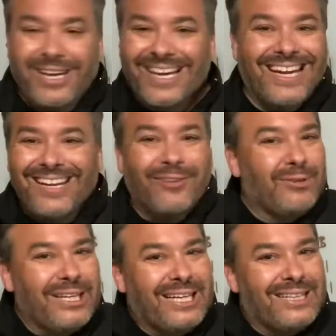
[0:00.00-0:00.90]
He doesn't
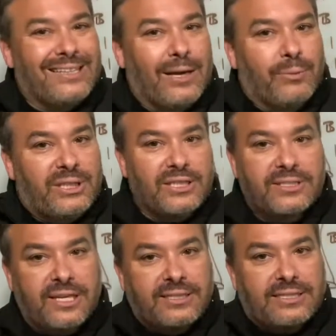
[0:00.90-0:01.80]
really get that with this
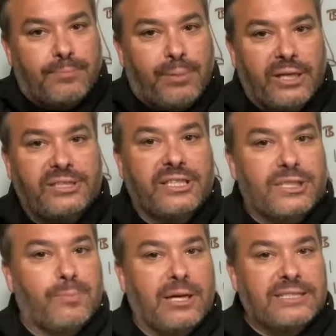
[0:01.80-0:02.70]
because it's a bunch and it
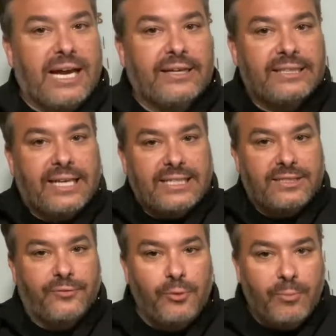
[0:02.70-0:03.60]
spreads out. It takes a
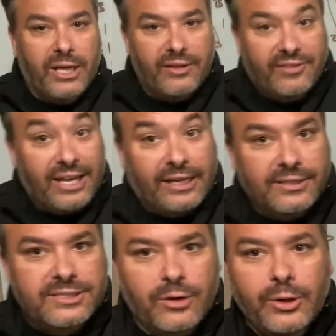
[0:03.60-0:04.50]
few seconds.
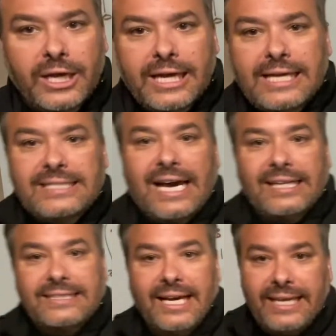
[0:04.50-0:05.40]
So he's got to
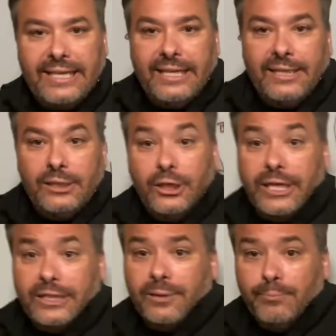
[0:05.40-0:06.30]
take it and look
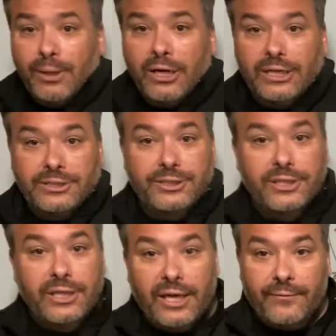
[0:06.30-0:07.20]
at the bunch
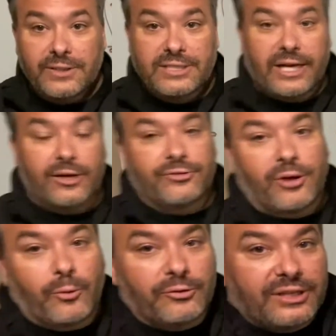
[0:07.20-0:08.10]
if it's there.
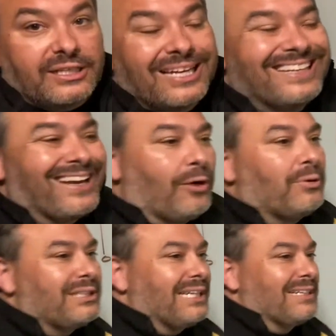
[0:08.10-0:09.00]
So on this, the only
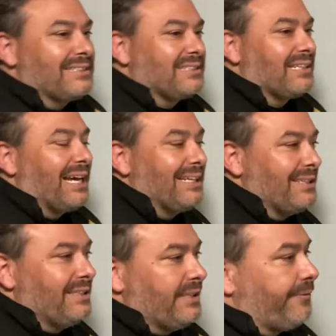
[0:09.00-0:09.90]
thing that's slightly
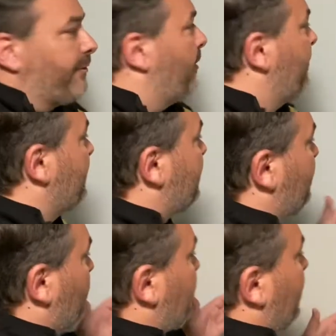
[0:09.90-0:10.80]
different on this is
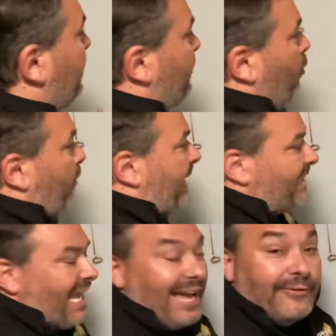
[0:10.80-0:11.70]
we're telling the quarterback to
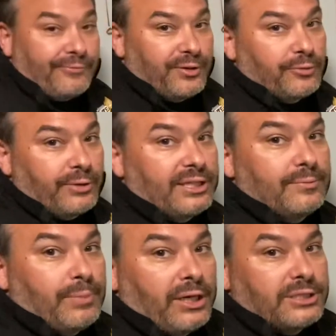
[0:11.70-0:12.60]
half field read the
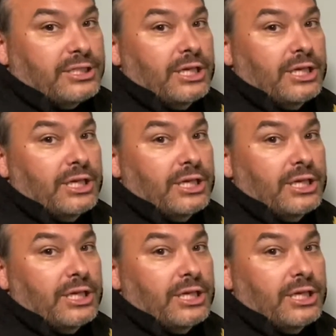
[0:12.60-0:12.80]
bunch.